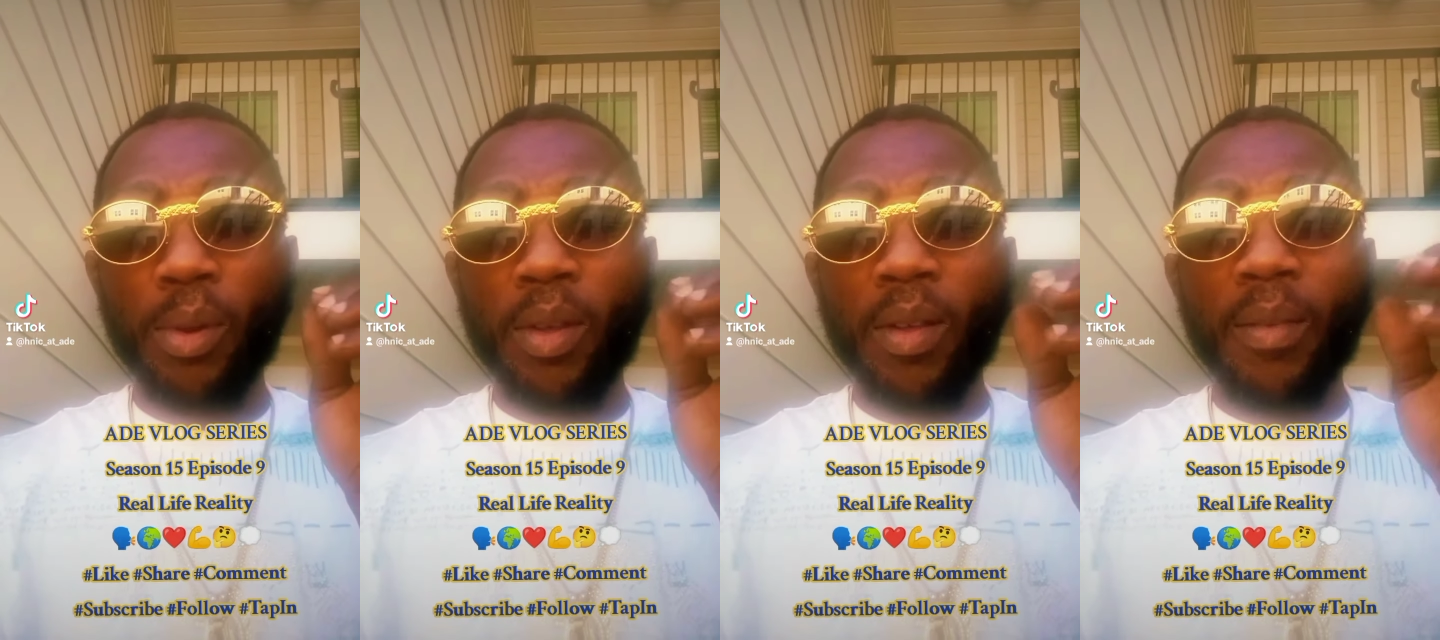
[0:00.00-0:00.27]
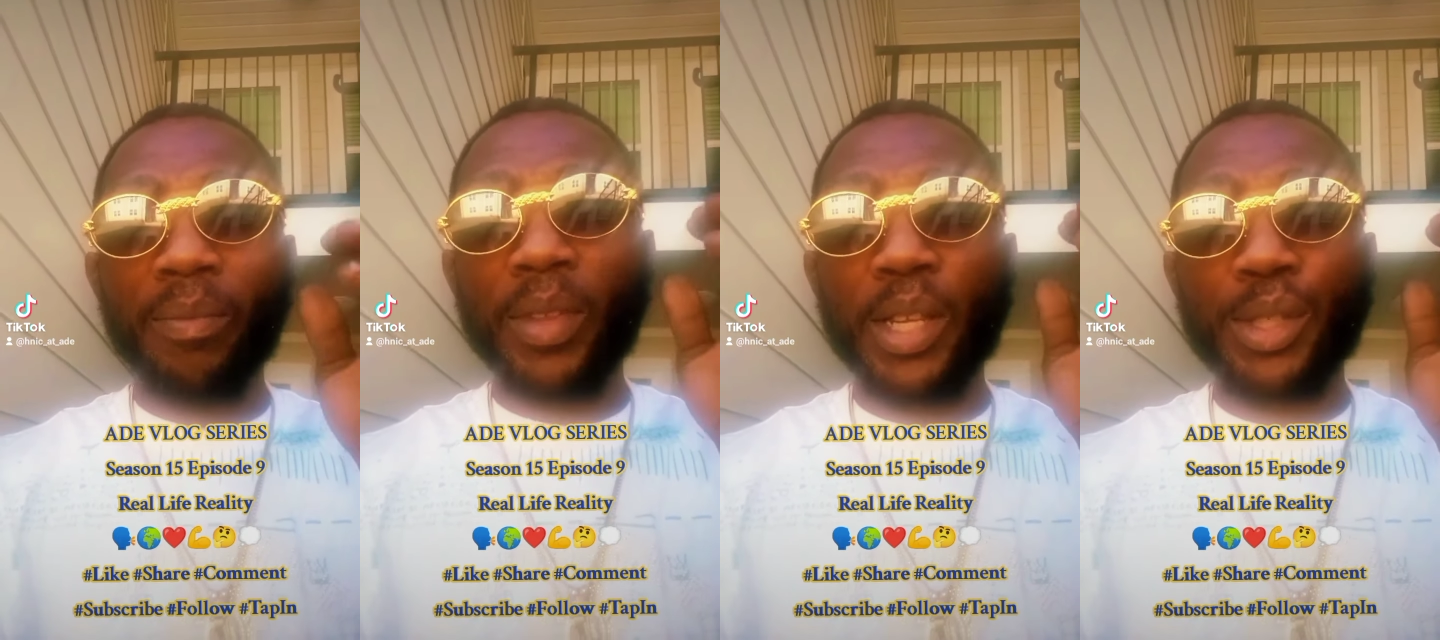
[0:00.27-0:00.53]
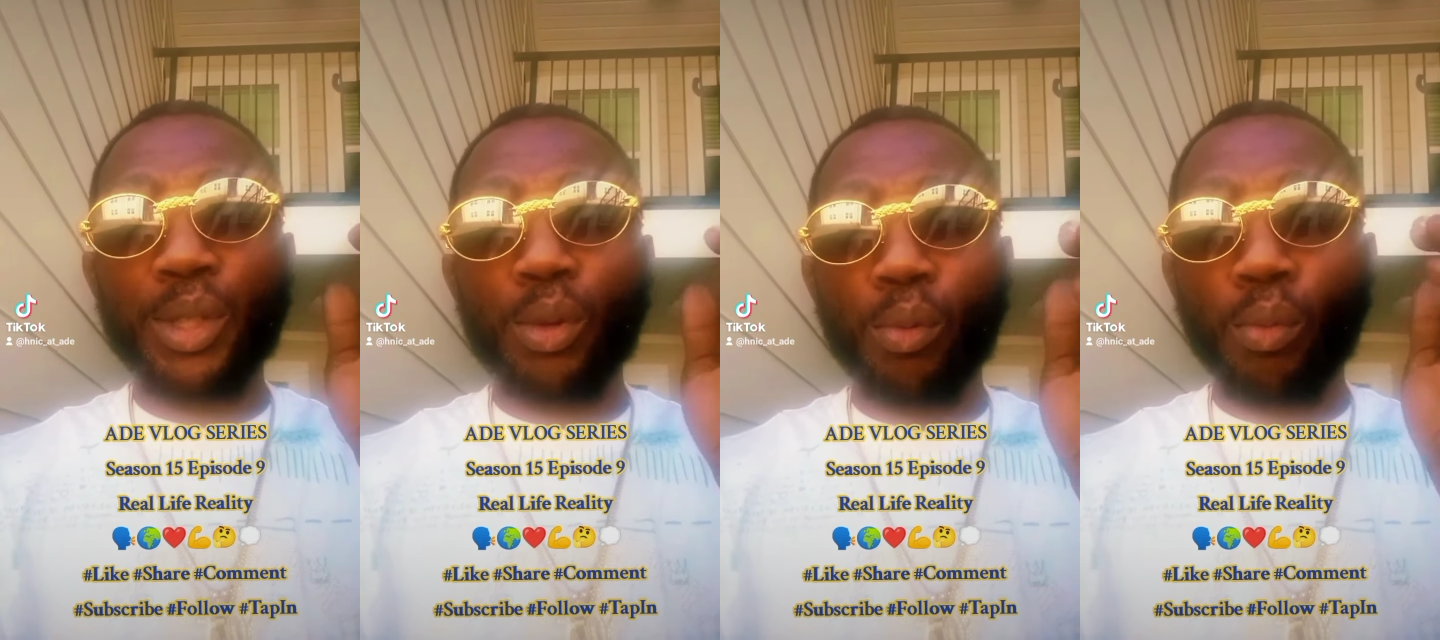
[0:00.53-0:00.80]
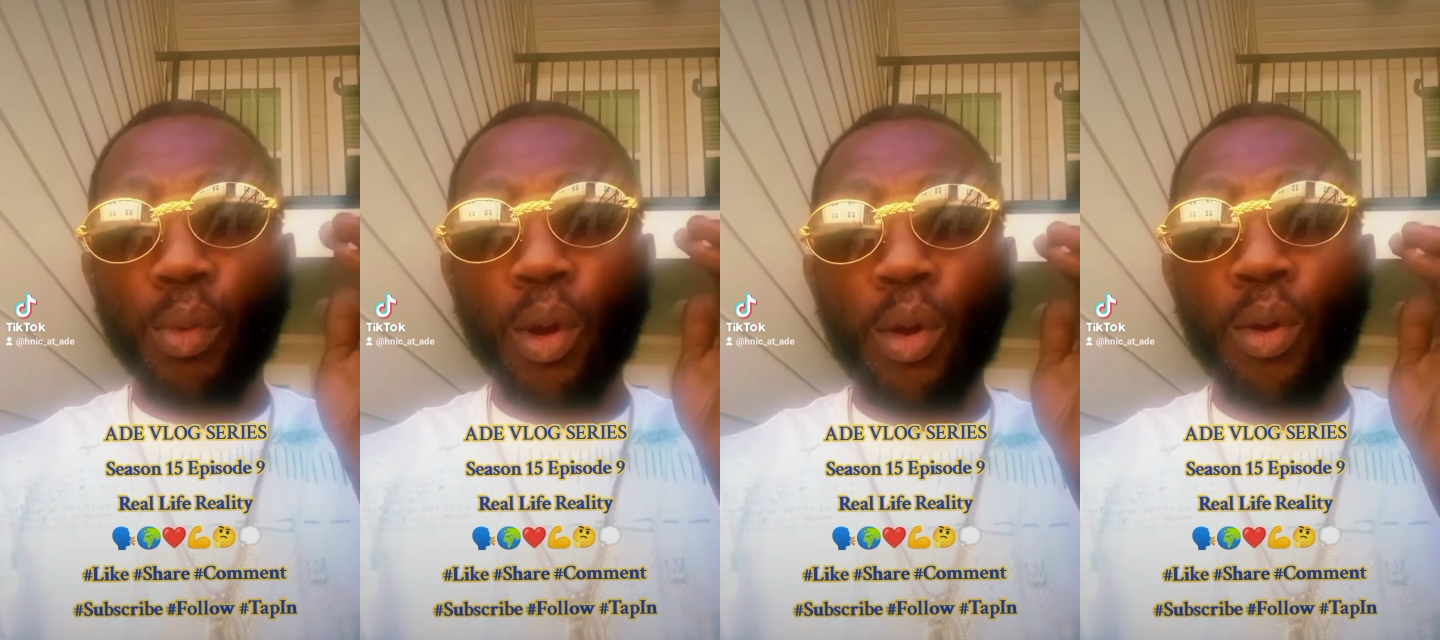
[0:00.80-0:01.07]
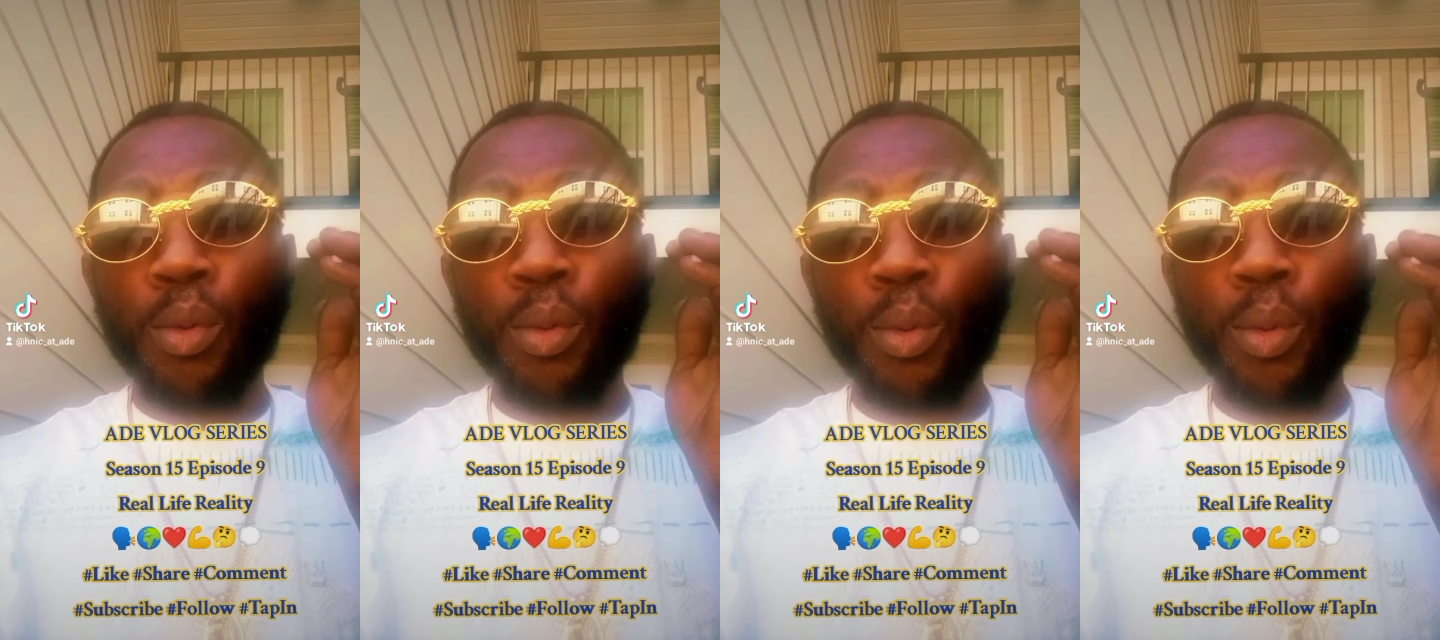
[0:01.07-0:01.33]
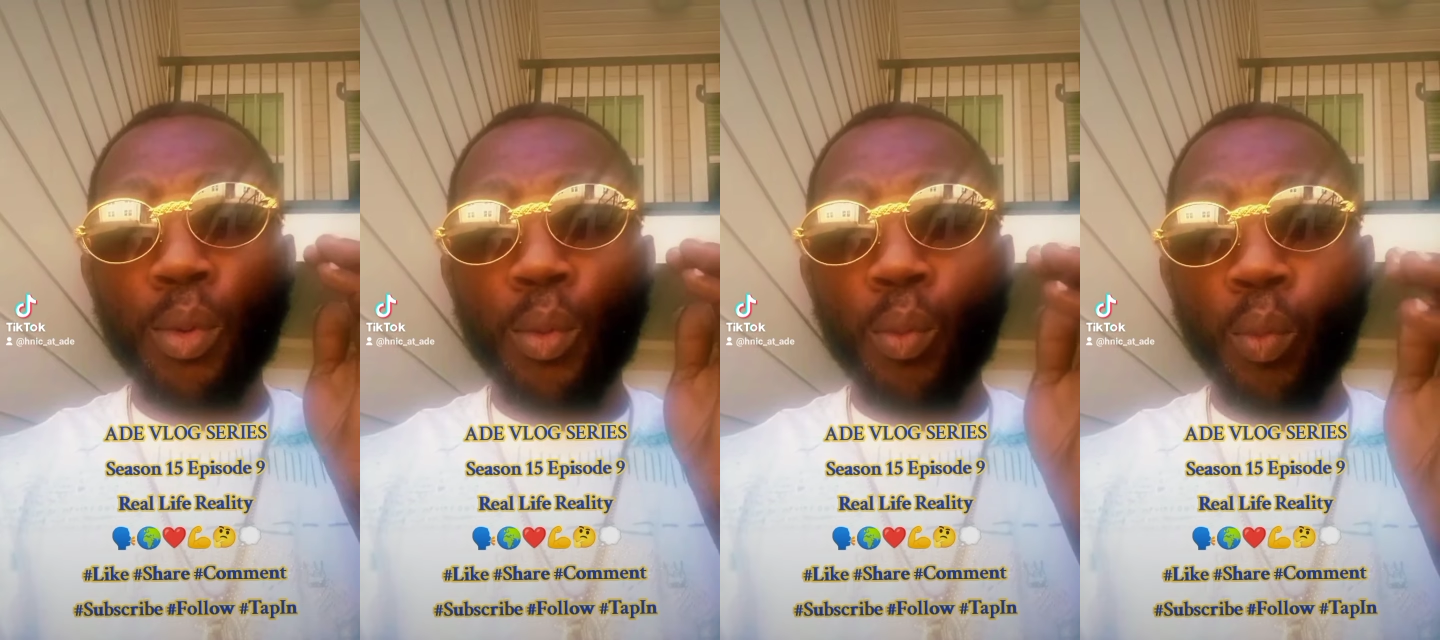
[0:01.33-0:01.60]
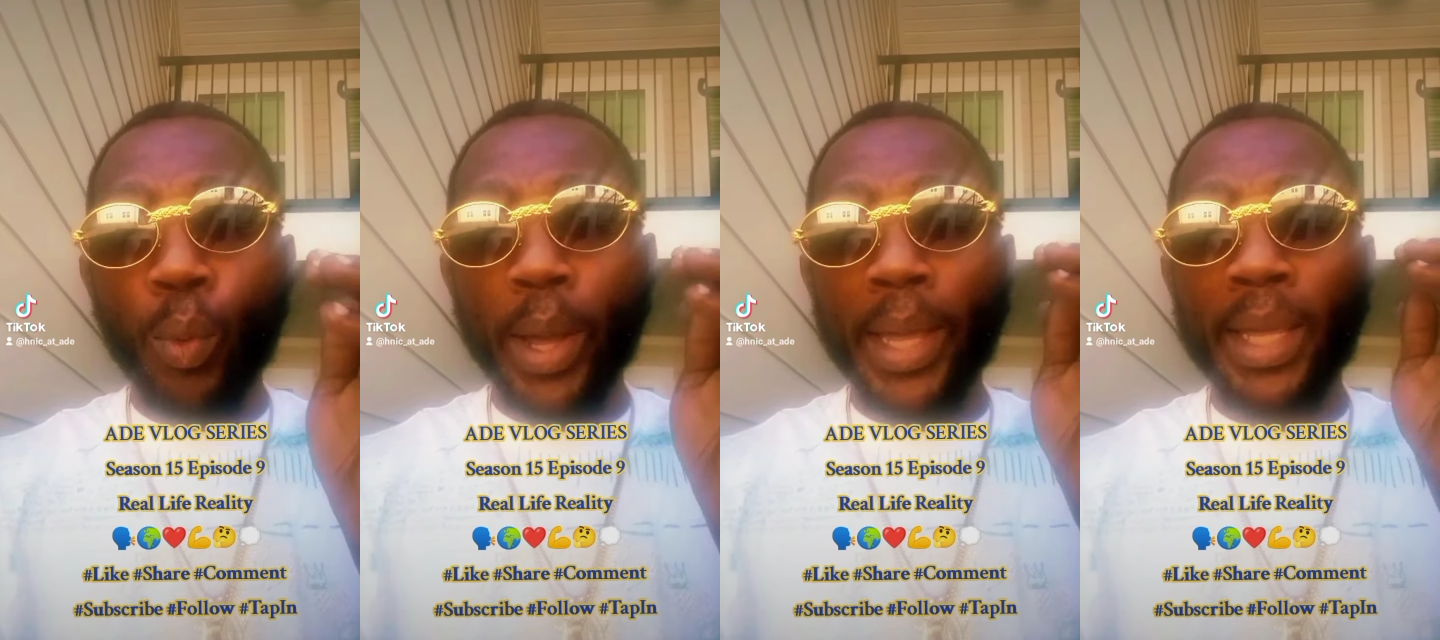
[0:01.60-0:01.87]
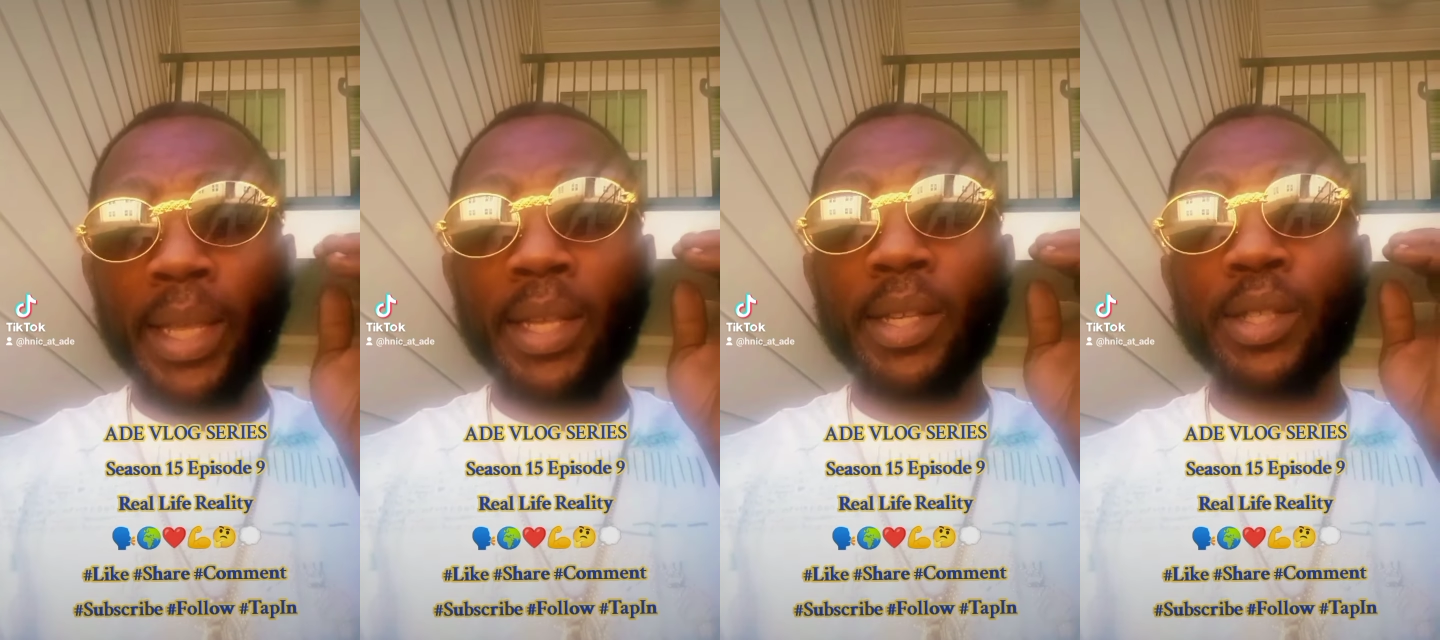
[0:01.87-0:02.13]
That's the wrong way
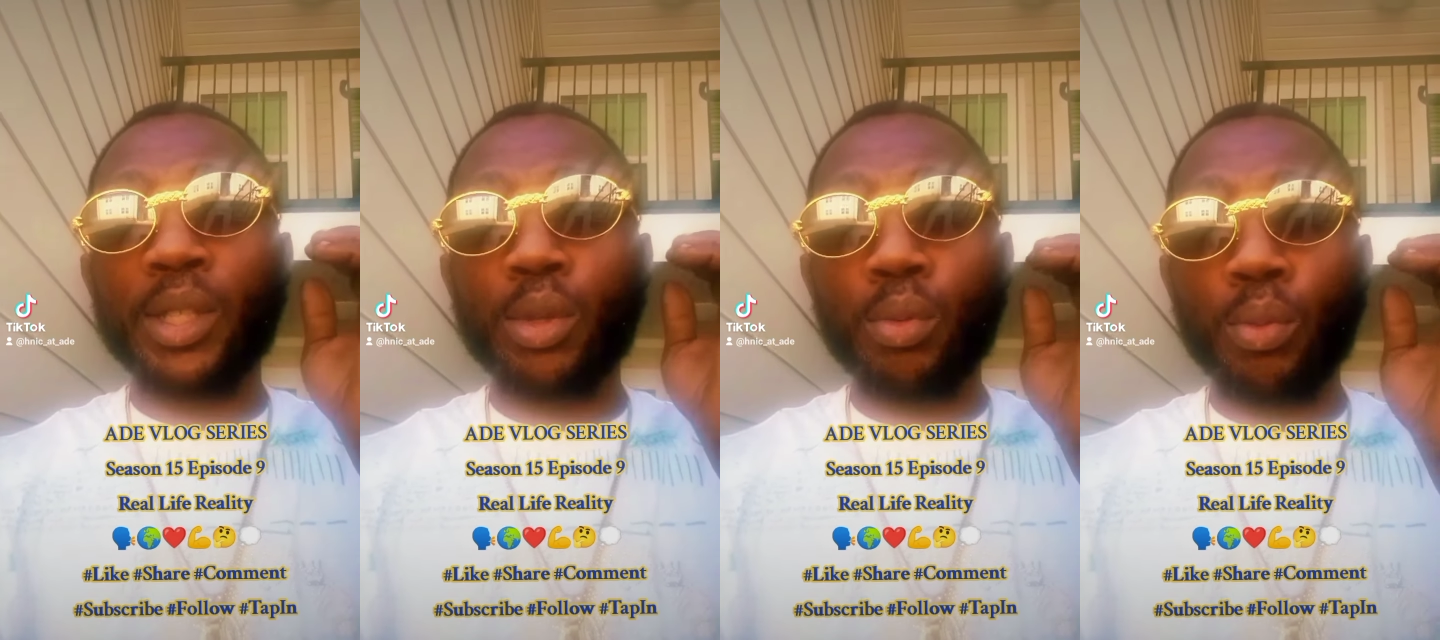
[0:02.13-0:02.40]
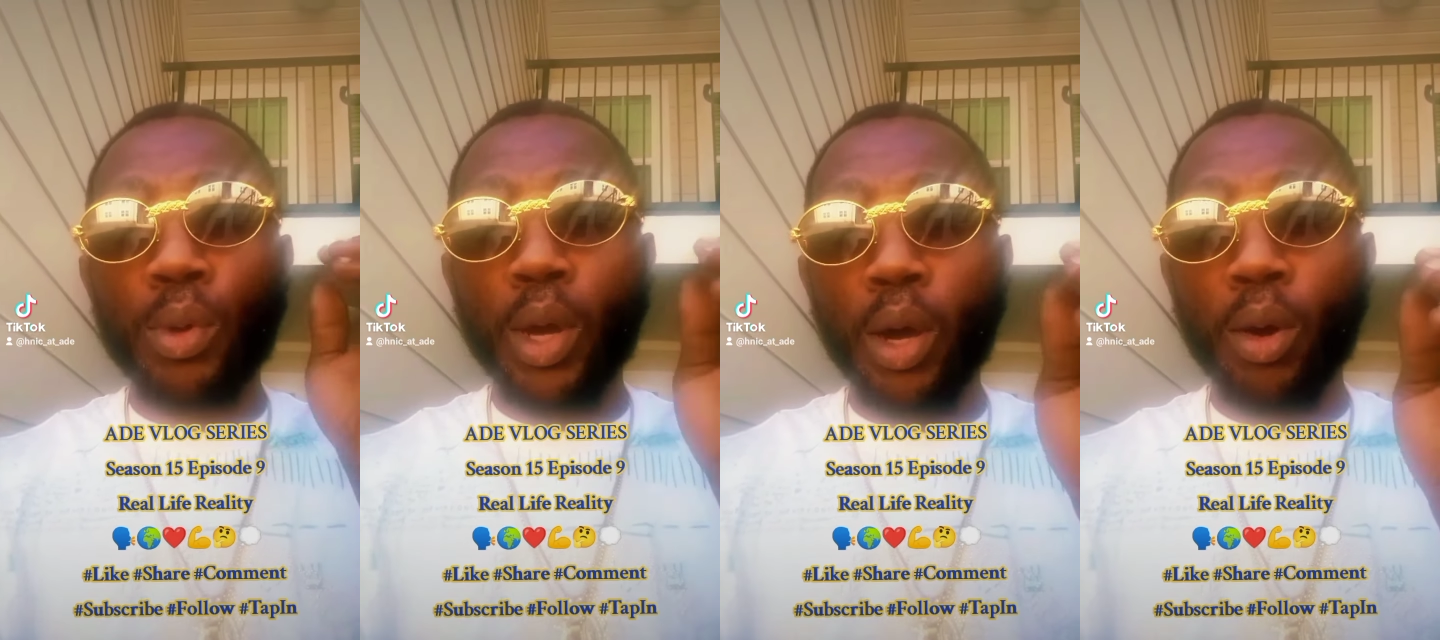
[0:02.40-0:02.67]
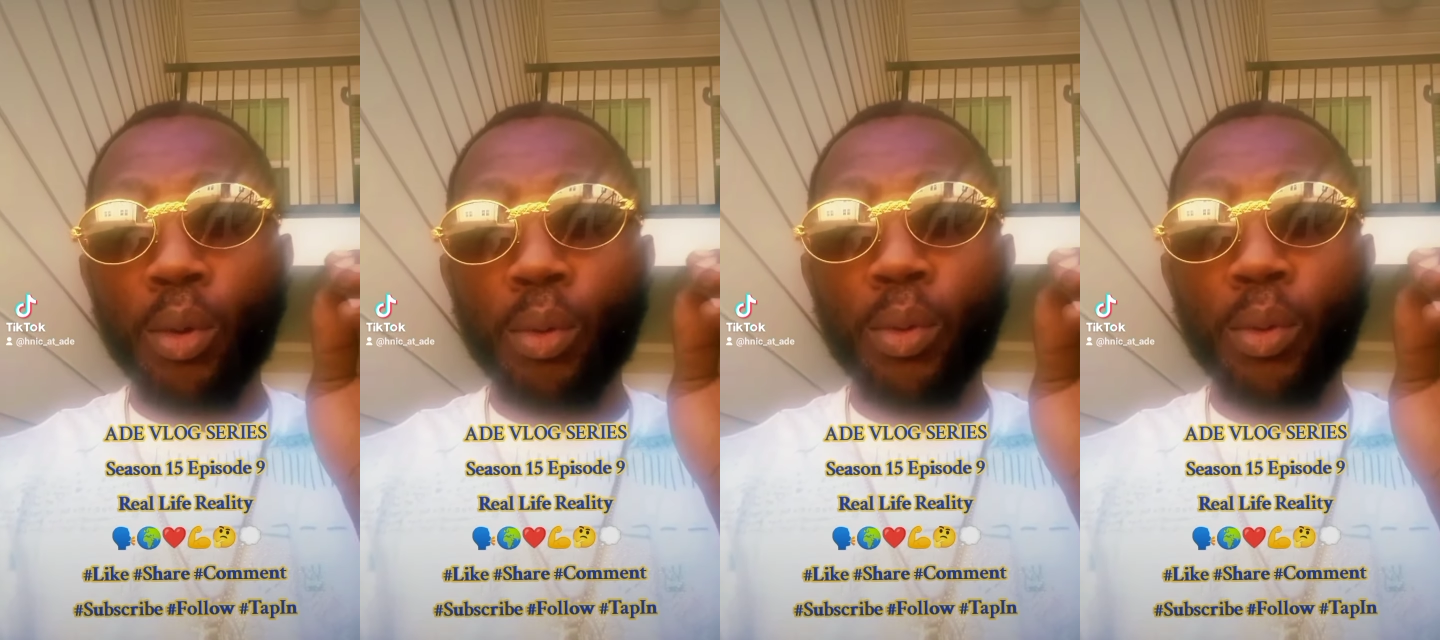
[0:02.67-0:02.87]
to go.